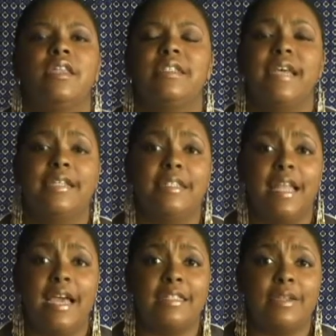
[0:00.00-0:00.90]
The
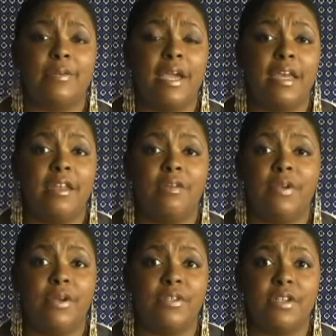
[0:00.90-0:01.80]
tantalizing red of
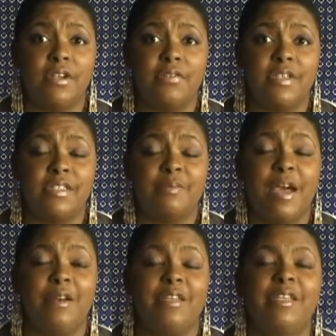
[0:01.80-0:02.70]
your service
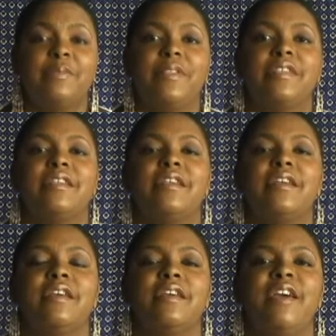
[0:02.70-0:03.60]
smile lips.
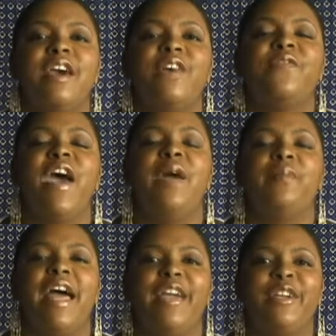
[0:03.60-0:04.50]
Fat
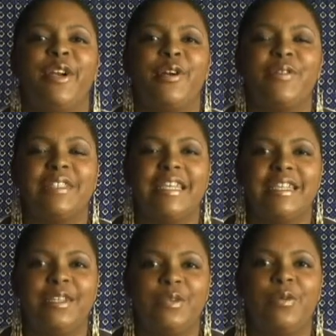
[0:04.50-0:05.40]
black girls
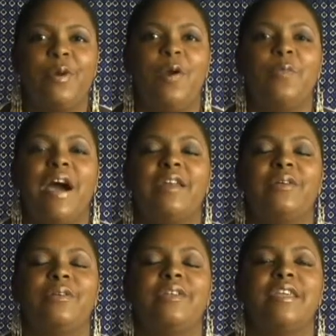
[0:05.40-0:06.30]
needed a new role
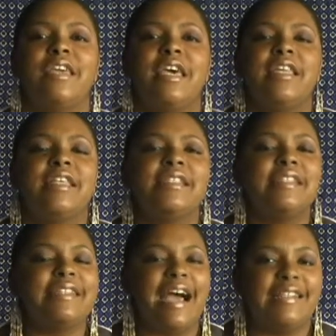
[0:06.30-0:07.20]
model. This
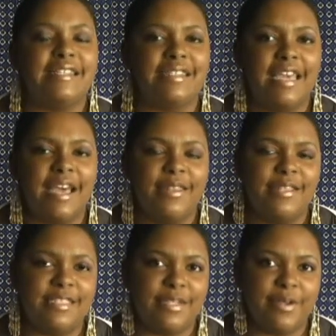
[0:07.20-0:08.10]
is not to say other
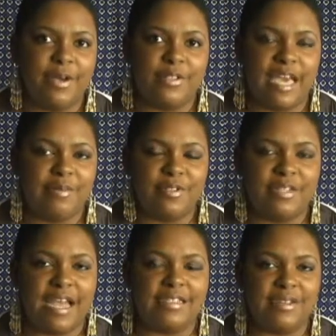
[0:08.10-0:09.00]
stereotypes do
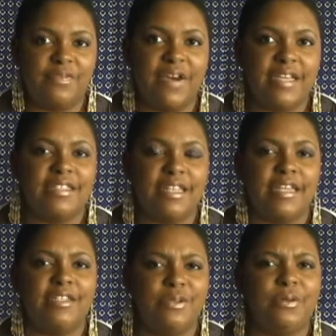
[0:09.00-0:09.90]
not suffice,
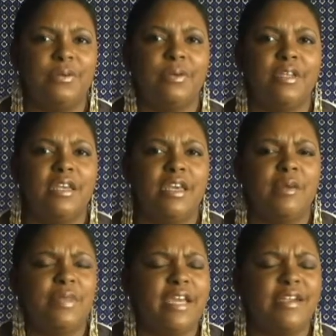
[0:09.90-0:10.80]
they do.
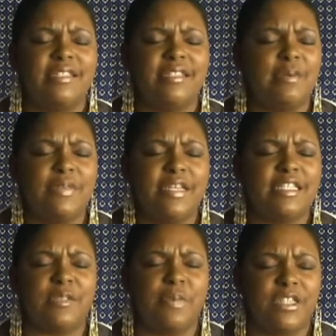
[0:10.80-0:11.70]
But there is something
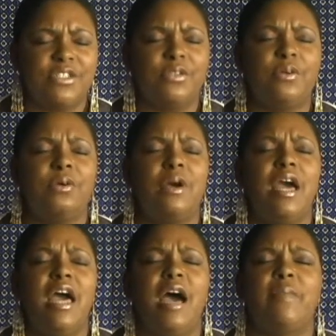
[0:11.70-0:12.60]
special
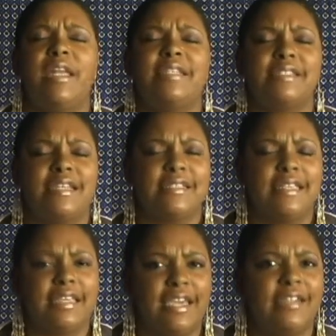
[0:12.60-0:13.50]
about a
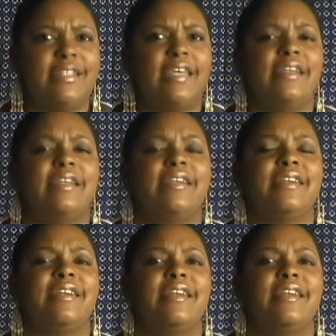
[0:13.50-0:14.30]
sexy caretaker.